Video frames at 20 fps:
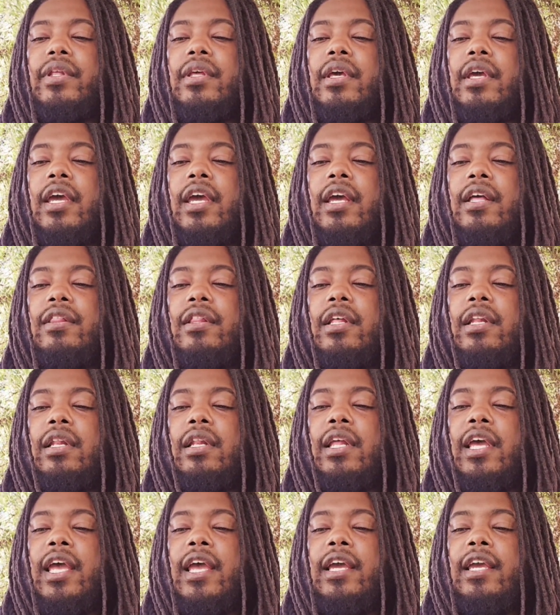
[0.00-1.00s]
and the
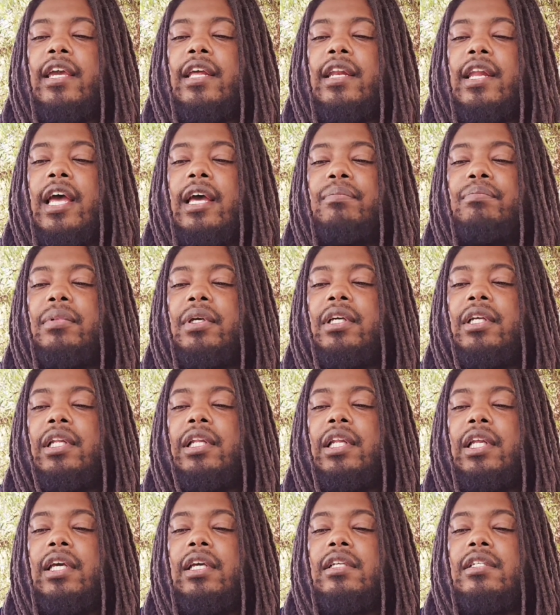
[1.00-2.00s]
land cannot be
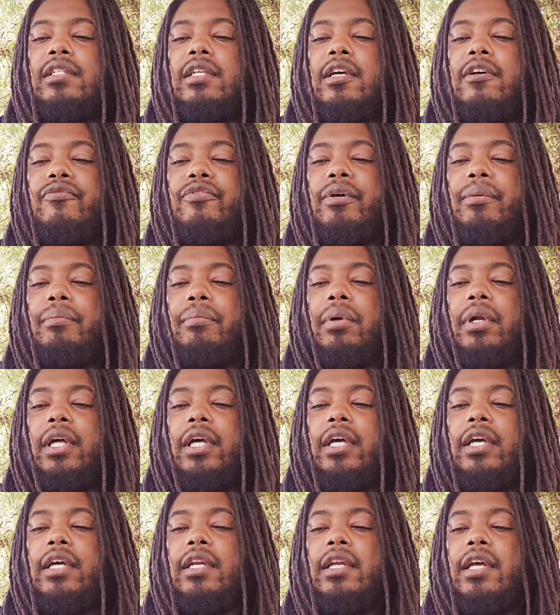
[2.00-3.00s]
cleansed of the
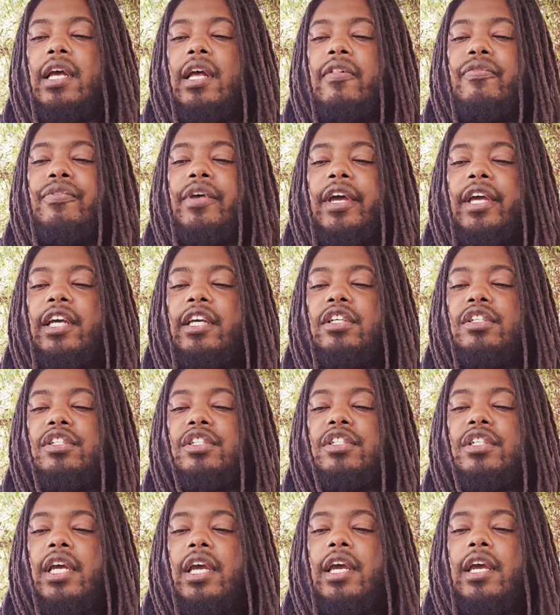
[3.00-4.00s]
blood that is
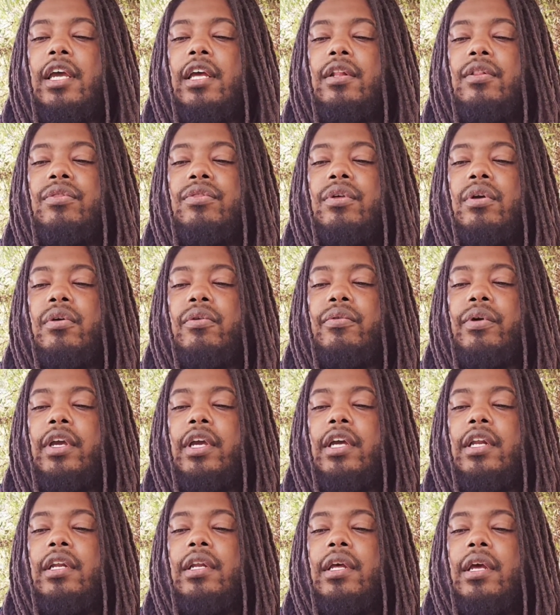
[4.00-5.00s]
shed therein,